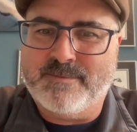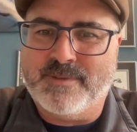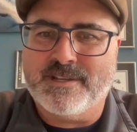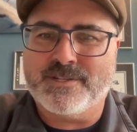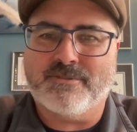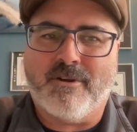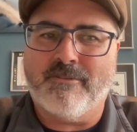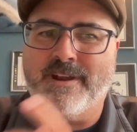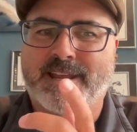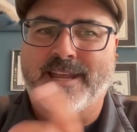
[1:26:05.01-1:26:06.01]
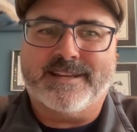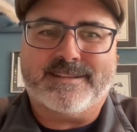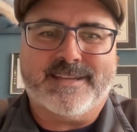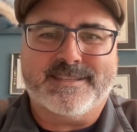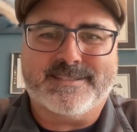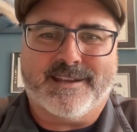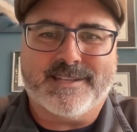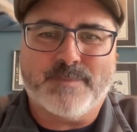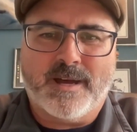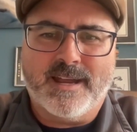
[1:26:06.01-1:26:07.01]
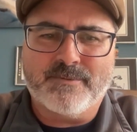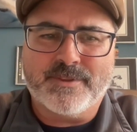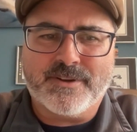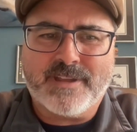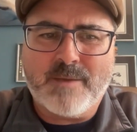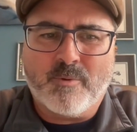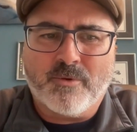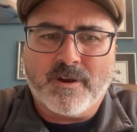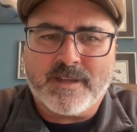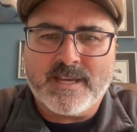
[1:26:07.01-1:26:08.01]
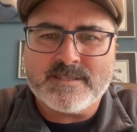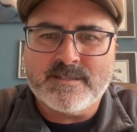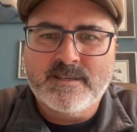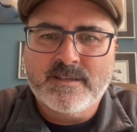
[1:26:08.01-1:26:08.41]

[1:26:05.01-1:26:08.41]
Because you're already 8 to 10 seconds behind with your cable broadcast.